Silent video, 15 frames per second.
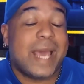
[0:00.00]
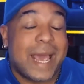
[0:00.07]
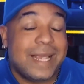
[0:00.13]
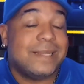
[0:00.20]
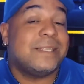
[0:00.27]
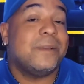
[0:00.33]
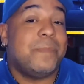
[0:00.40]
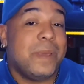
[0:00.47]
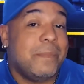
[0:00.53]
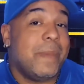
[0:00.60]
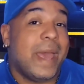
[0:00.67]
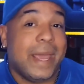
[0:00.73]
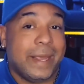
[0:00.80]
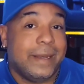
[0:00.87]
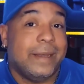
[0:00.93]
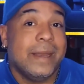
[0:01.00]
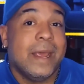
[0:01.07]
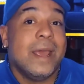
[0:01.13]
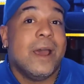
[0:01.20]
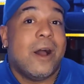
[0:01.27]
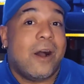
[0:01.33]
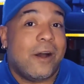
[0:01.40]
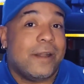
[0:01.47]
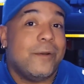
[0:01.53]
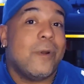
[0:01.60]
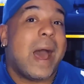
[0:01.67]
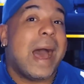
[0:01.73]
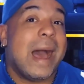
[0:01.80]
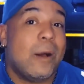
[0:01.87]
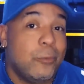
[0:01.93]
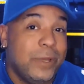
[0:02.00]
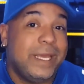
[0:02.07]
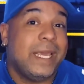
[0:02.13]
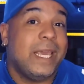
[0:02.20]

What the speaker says: to be made on how we keep